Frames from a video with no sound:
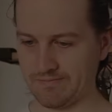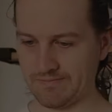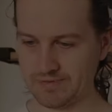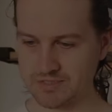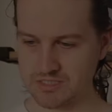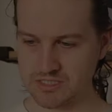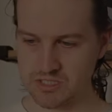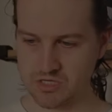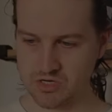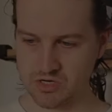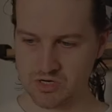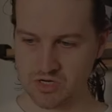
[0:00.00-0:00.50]

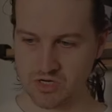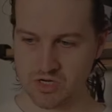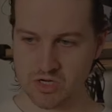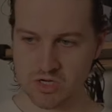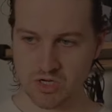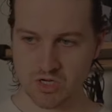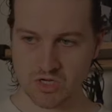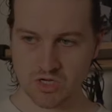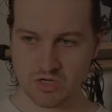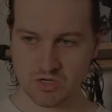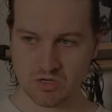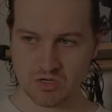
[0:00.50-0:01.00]
So
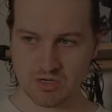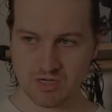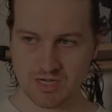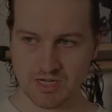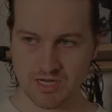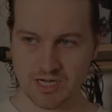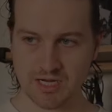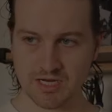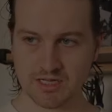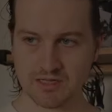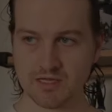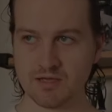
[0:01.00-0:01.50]

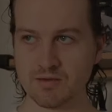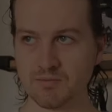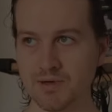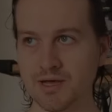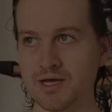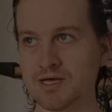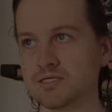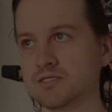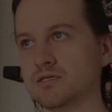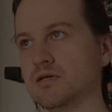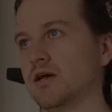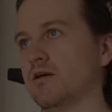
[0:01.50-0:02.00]
anything
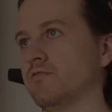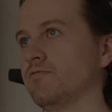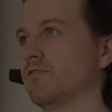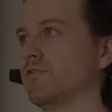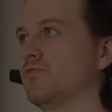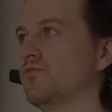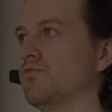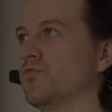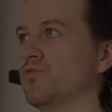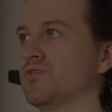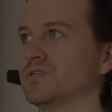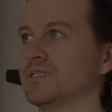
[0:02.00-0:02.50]
past the
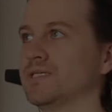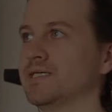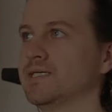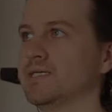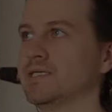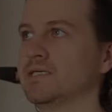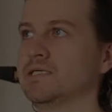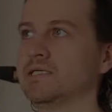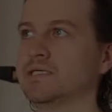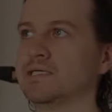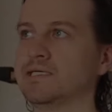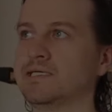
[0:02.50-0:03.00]
iPhone
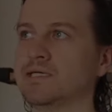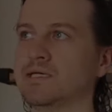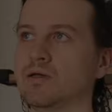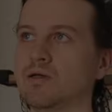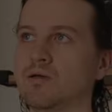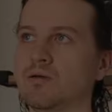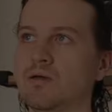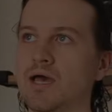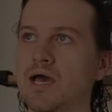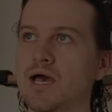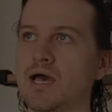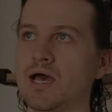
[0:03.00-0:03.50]
14
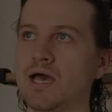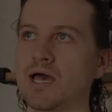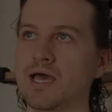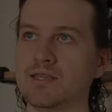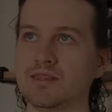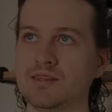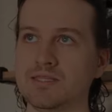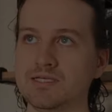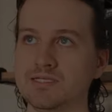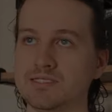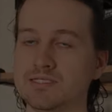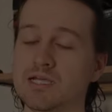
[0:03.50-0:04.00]

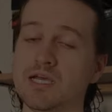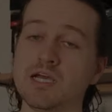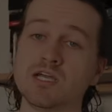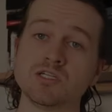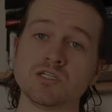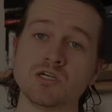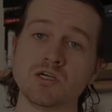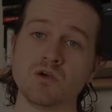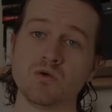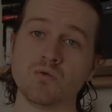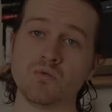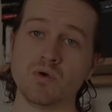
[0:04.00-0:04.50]
at this
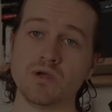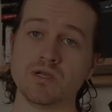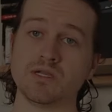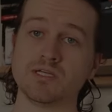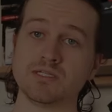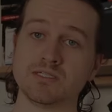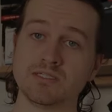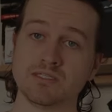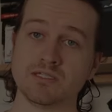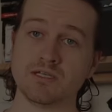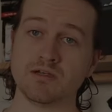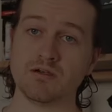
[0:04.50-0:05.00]
stage won't
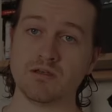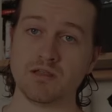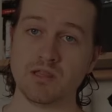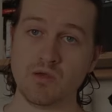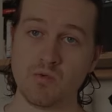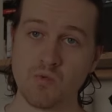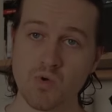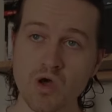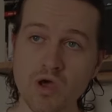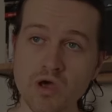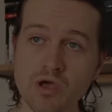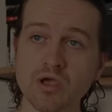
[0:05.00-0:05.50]
necessarily
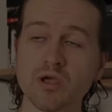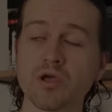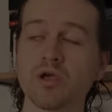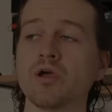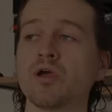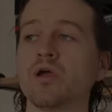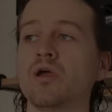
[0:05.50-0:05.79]
work,